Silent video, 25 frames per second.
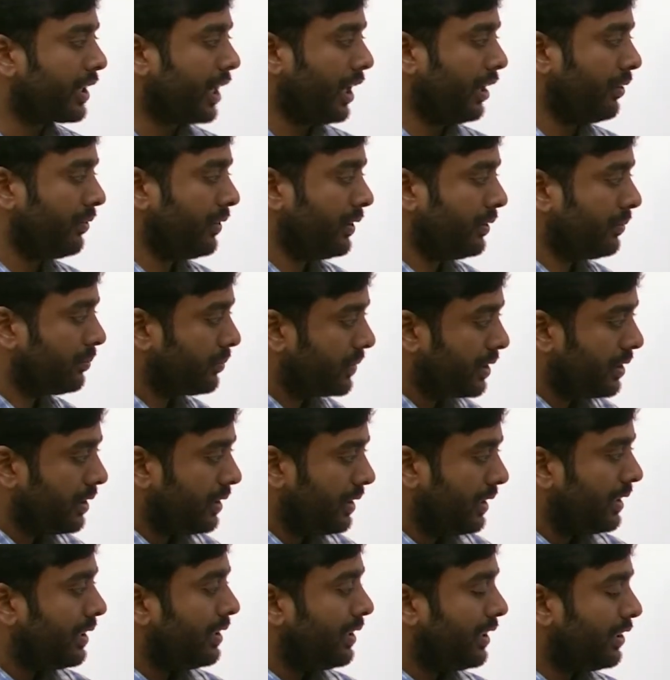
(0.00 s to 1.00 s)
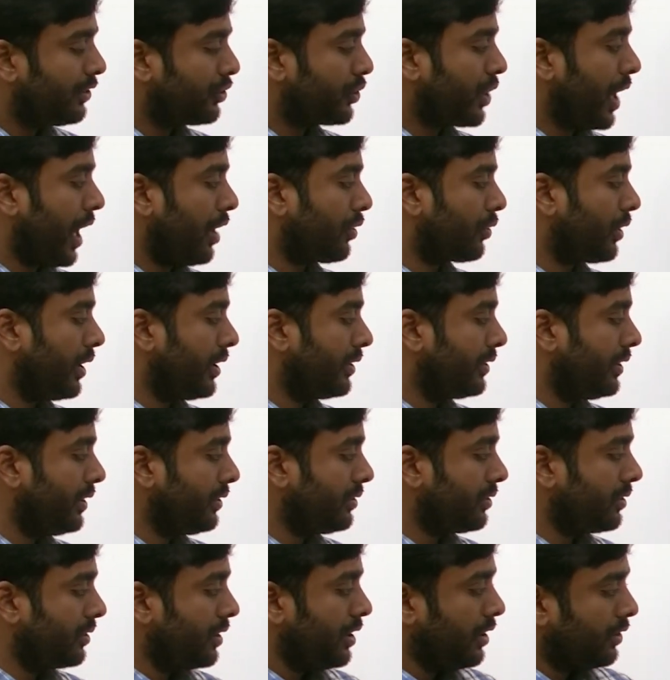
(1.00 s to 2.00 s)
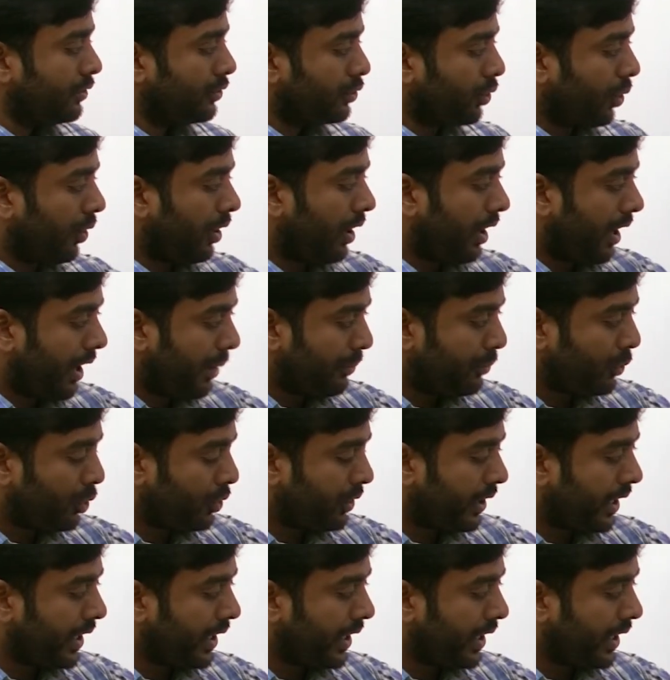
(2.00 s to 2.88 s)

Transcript: Kelvin. Let's calculate this. So I'm not